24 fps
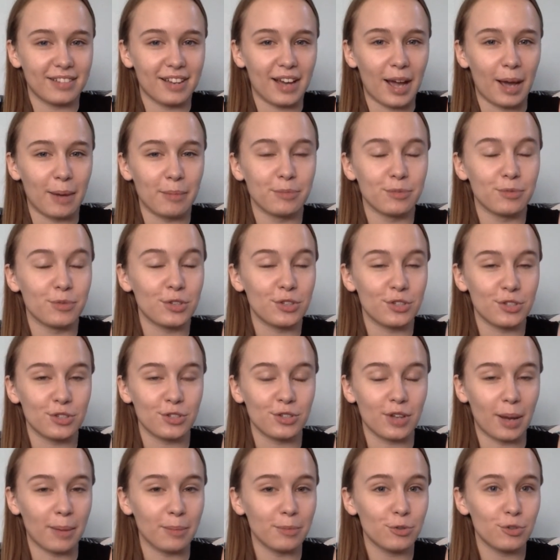I'm,
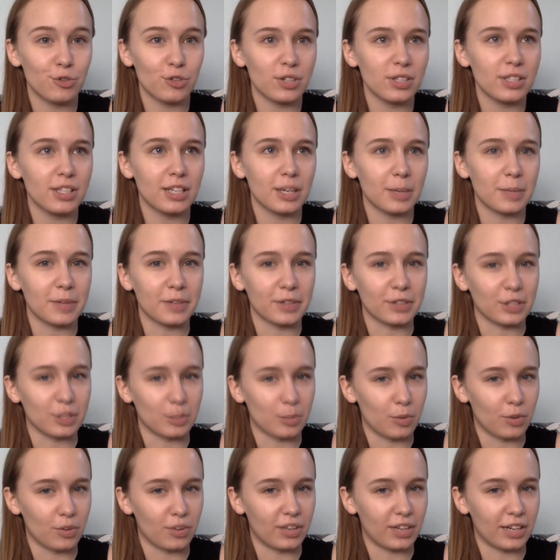I'm stressing about this
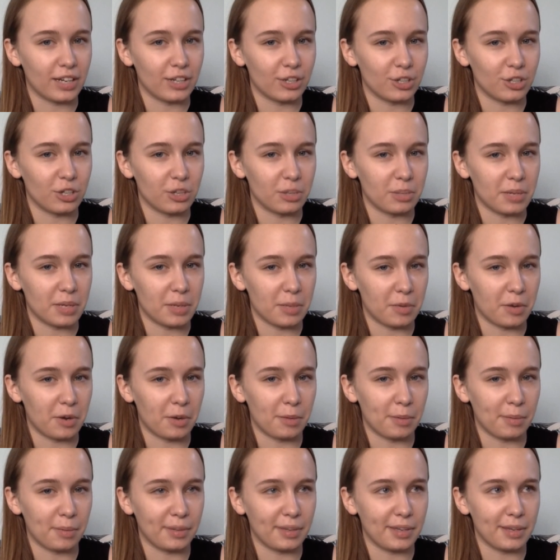more than I should be,
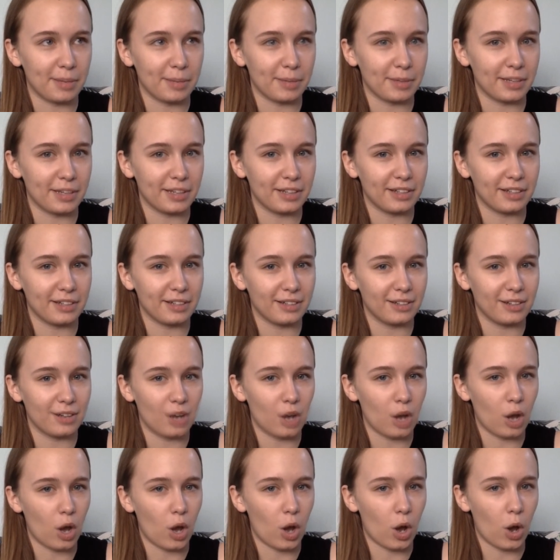probably, but
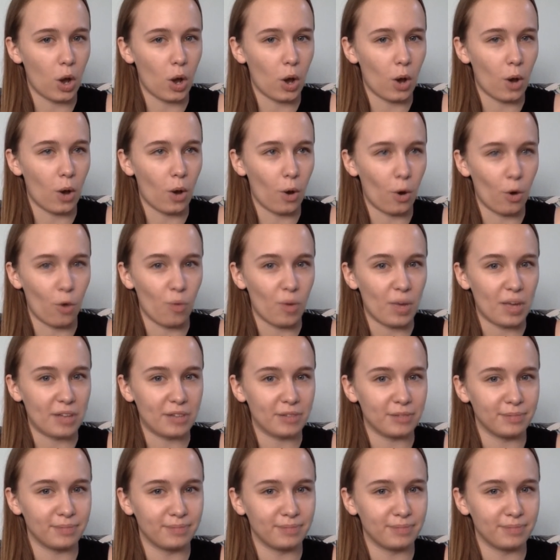oh well.